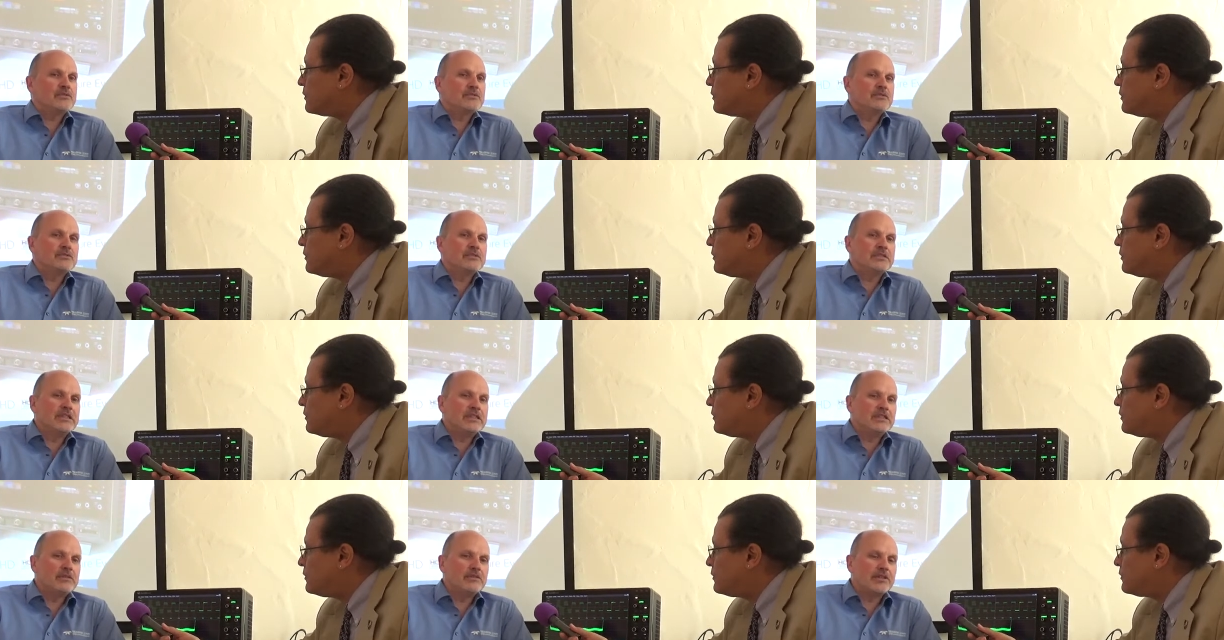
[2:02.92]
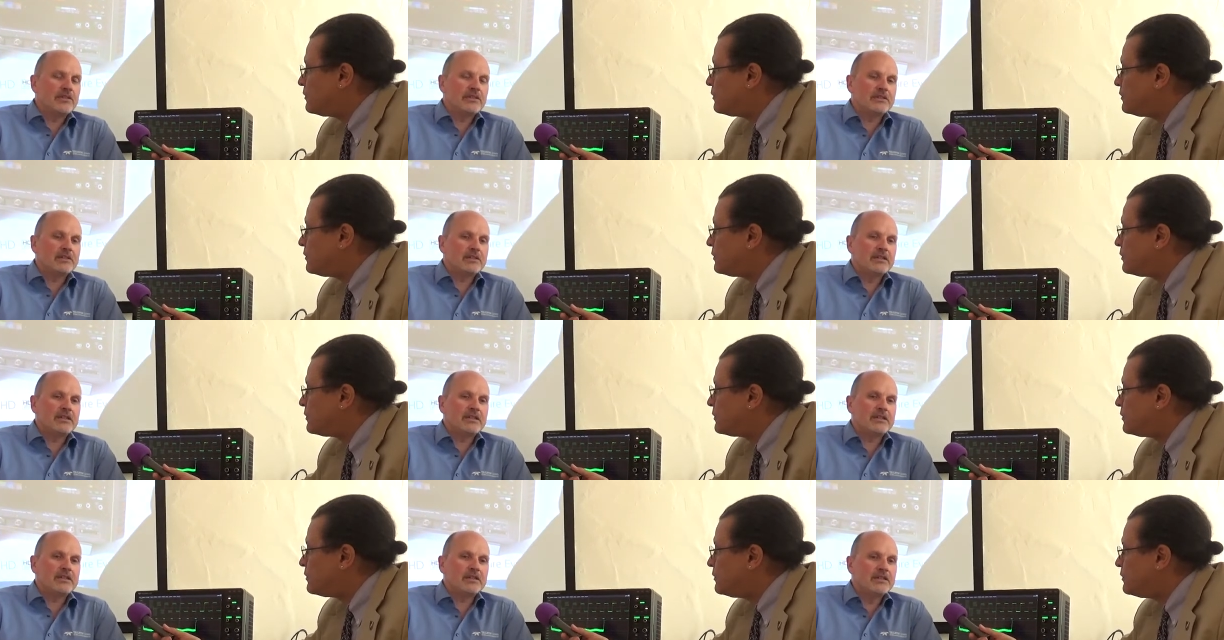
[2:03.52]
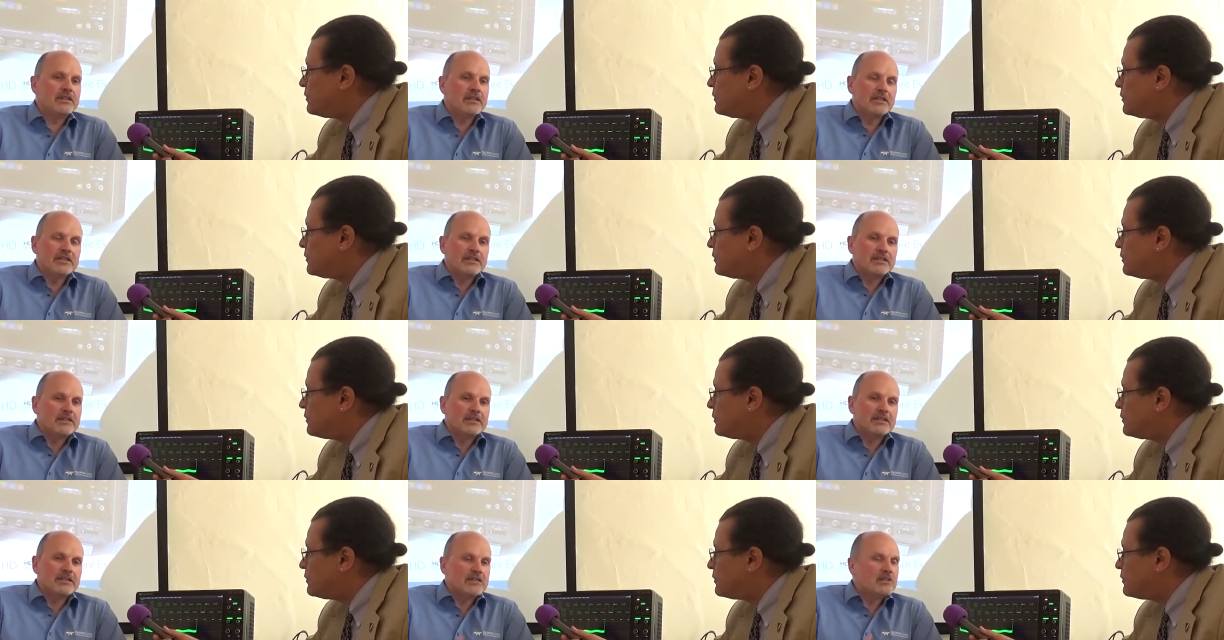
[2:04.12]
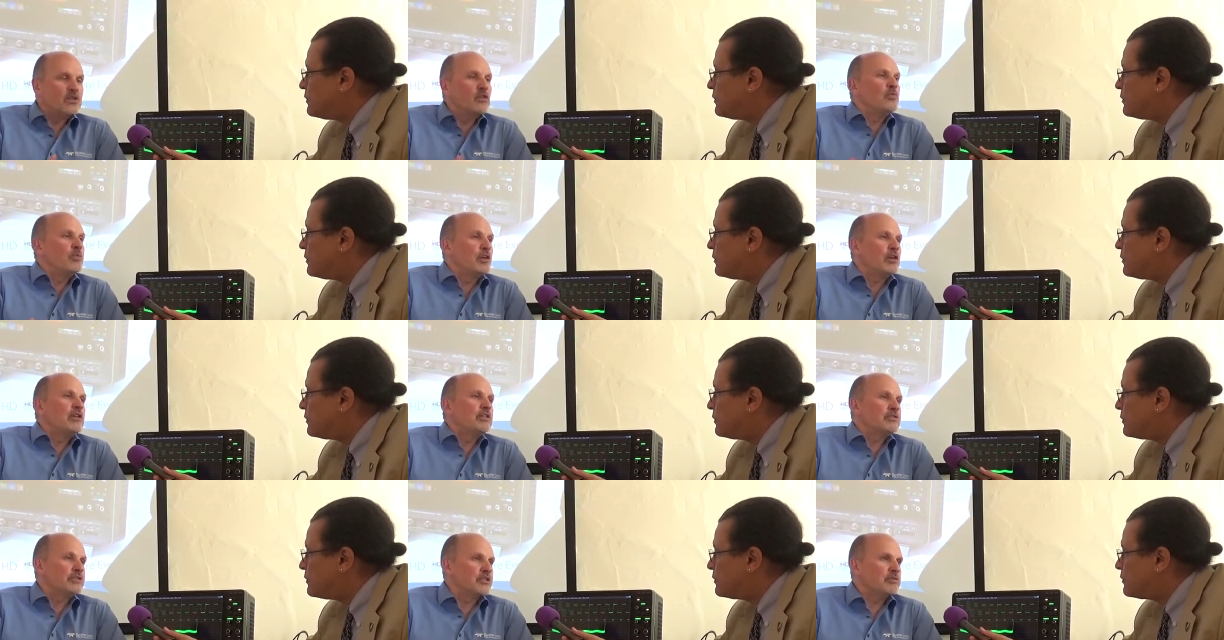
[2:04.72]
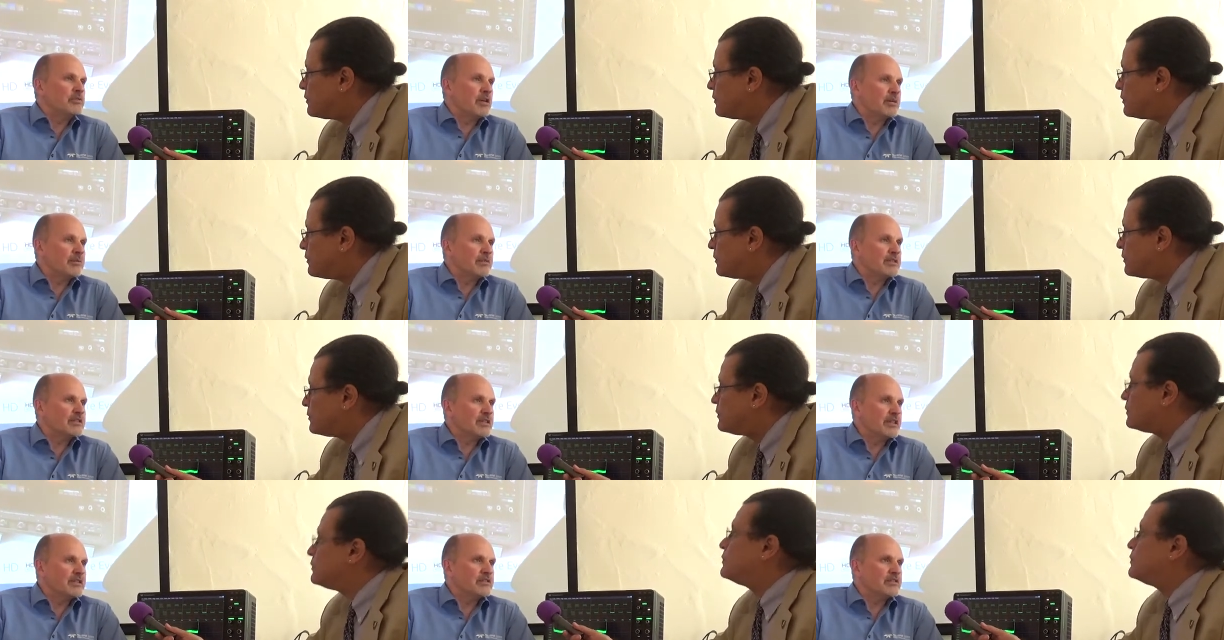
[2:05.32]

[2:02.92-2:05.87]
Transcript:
Speaker 1: to deal with uh, these low power requirements,